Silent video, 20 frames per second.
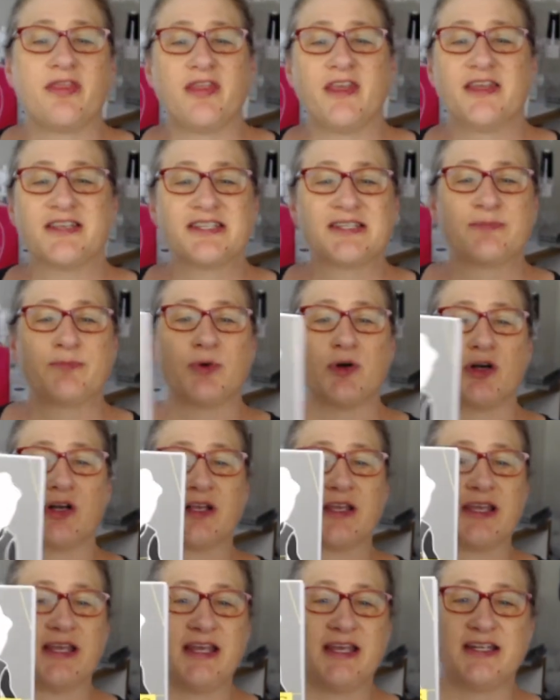this
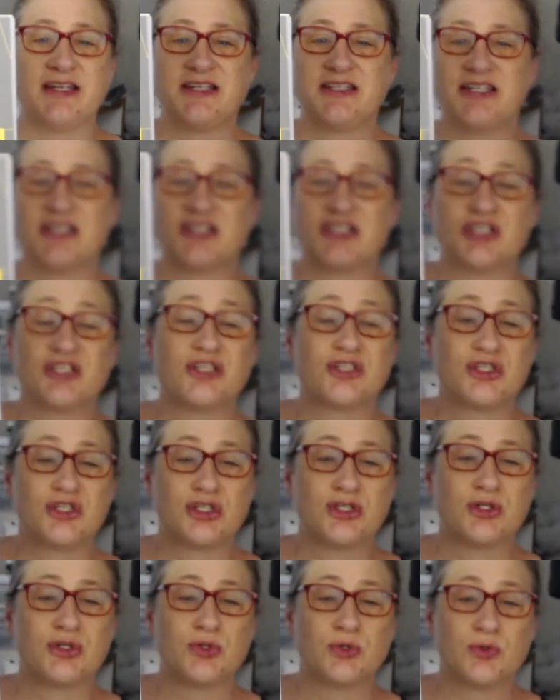book in addition
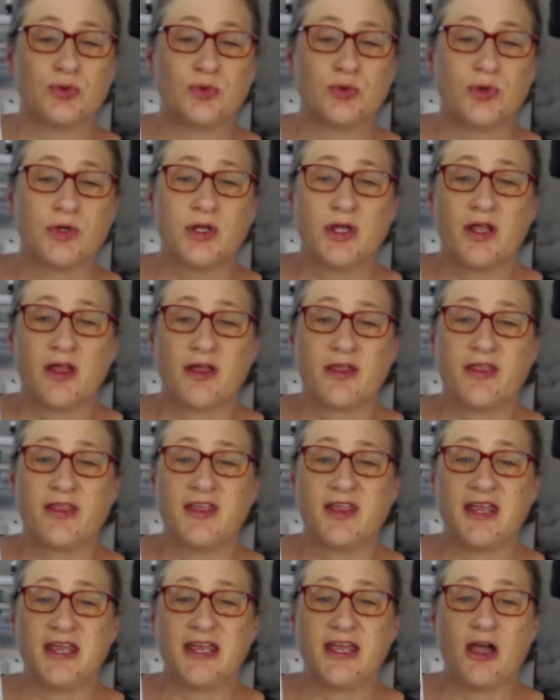to
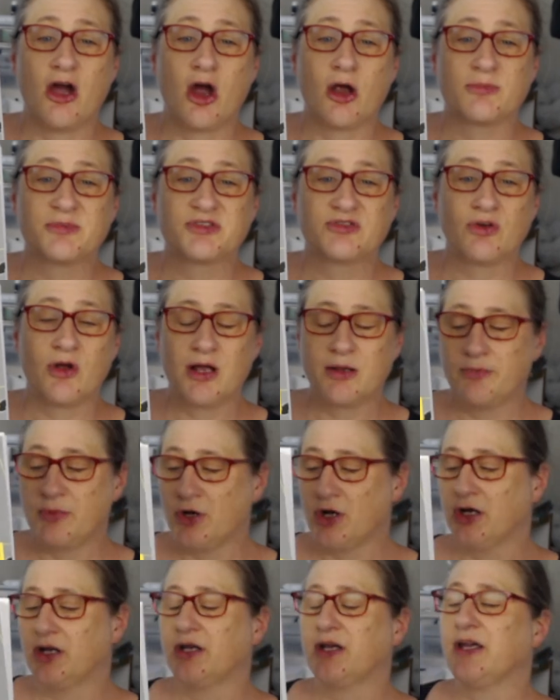the Armstrong
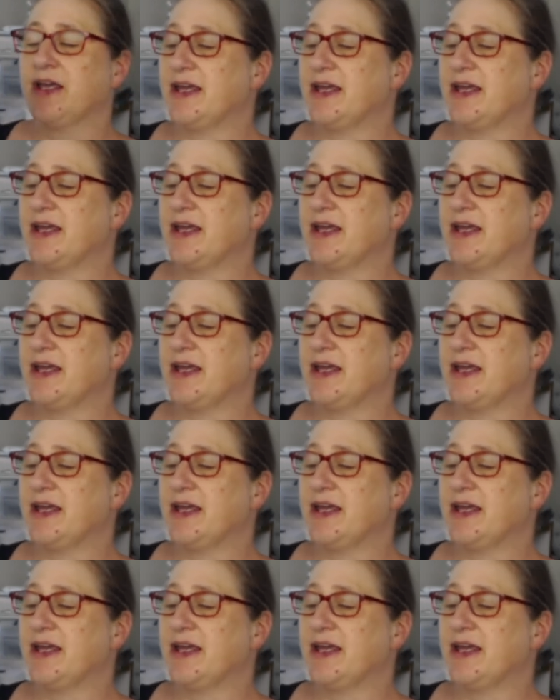book.